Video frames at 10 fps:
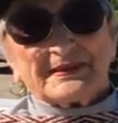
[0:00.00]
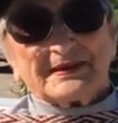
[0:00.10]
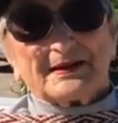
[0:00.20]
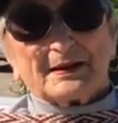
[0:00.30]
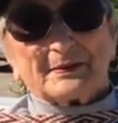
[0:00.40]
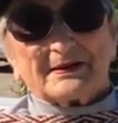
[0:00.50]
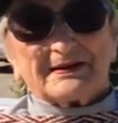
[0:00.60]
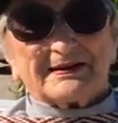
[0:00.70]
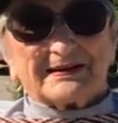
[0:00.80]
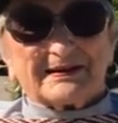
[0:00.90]
Yeah.
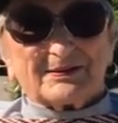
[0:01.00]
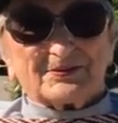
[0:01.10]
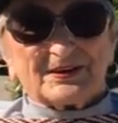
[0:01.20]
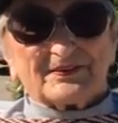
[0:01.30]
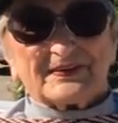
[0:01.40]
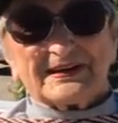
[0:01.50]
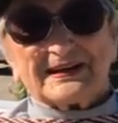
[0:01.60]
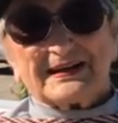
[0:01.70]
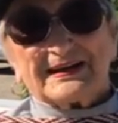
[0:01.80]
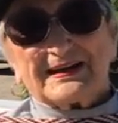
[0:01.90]
Oh, Maybe definitely. not
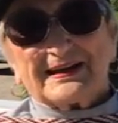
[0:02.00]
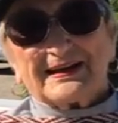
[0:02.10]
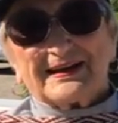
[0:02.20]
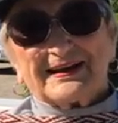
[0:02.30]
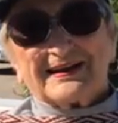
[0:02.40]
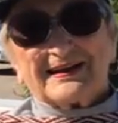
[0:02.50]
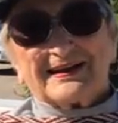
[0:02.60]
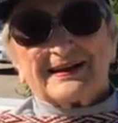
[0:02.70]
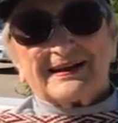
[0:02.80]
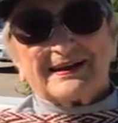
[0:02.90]
get as excited
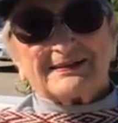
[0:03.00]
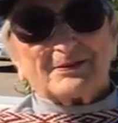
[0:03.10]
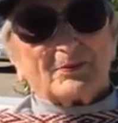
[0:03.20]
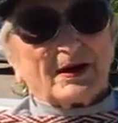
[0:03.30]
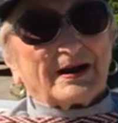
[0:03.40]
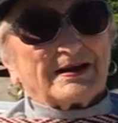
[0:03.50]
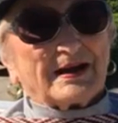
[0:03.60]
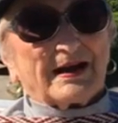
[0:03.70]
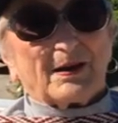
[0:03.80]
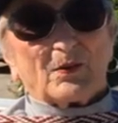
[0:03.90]
about things. You're right.
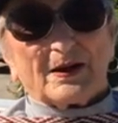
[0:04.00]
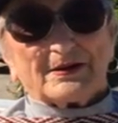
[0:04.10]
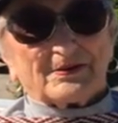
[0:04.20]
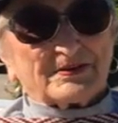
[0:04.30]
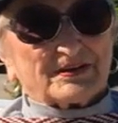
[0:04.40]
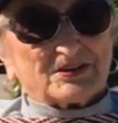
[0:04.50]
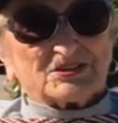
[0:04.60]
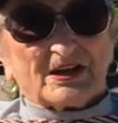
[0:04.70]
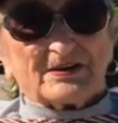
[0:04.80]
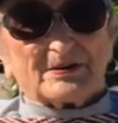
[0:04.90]
Or... Oh, I don't get
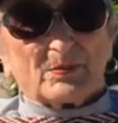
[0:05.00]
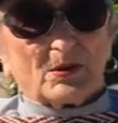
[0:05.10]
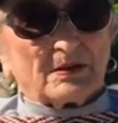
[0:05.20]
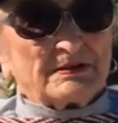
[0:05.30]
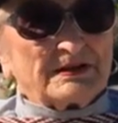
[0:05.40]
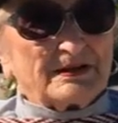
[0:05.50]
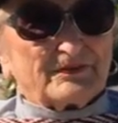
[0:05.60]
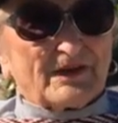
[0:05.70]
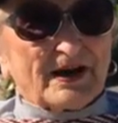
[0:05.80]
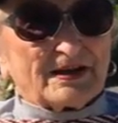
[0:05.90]
excited at all.
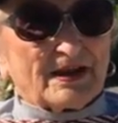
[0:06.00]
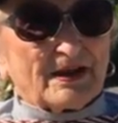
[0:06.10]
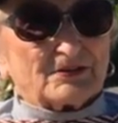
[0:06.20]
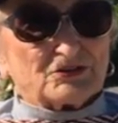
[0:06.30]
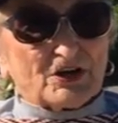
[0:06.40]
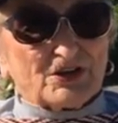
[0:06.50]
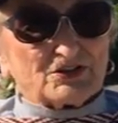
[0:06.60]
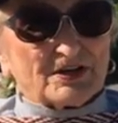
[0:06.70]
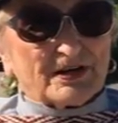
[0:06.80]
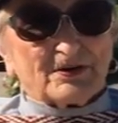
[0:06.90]
If I can't
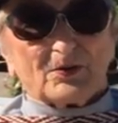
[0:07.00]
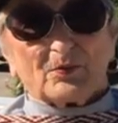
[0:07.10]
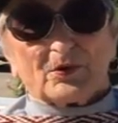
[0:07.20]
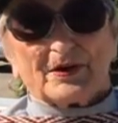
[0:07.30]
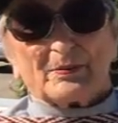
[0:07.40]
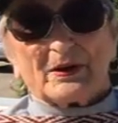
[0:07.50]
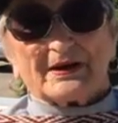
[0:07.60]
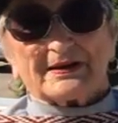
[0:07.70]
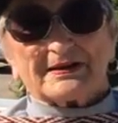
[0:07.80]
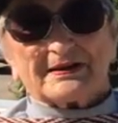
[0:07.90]
change it, I don't worry
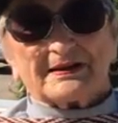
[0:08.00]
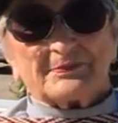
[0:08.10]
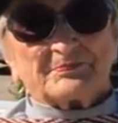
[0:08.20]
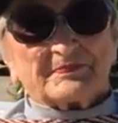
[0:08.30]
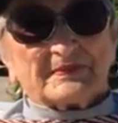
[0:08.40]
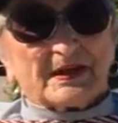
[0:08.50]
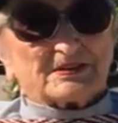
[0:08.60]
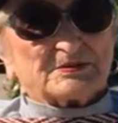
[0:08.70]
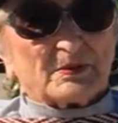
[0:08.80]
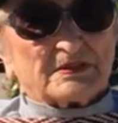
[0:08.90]
about it.
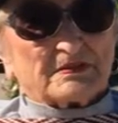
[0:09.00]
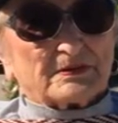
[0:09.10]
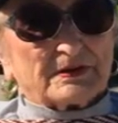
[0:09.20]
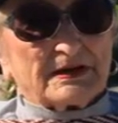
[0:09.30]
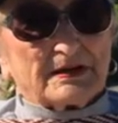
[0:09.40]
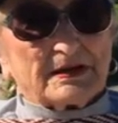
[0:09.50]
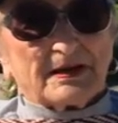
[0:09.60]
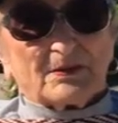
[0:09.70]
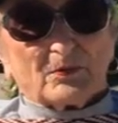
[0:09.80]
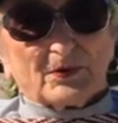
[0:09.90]
That's my theory.
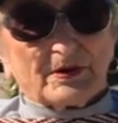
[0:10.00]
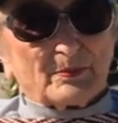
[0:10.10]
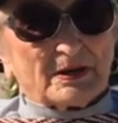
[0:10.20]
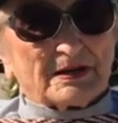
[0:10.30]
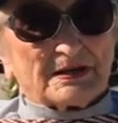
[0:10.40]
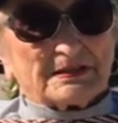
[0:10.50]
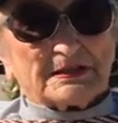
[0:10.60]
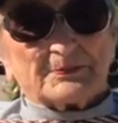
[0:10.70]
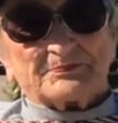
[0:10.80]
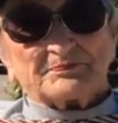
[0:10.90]
You can't worry about
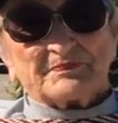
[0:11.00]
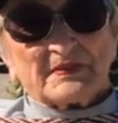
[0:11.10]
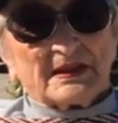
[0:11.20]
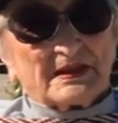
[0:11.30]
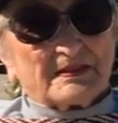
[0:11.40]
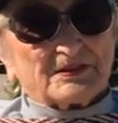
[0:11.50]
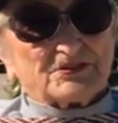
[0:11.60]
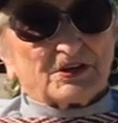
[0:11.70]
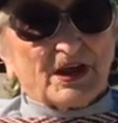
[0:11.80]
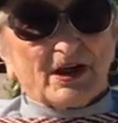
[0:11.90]
anything
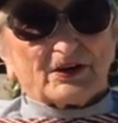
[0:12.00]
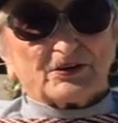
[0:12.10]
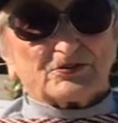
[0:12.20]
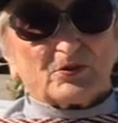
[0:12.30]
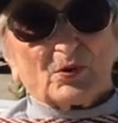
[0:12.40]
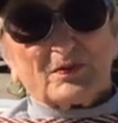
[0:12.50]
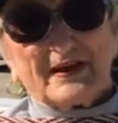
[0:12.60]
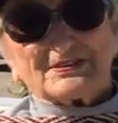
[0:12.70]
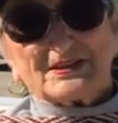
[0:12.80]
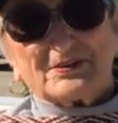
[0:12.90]
that you can't control.
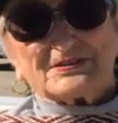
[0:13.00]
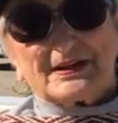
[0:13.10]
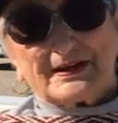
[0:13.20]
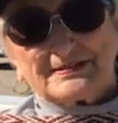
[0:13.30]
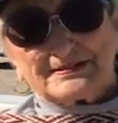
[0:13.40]
That sounds like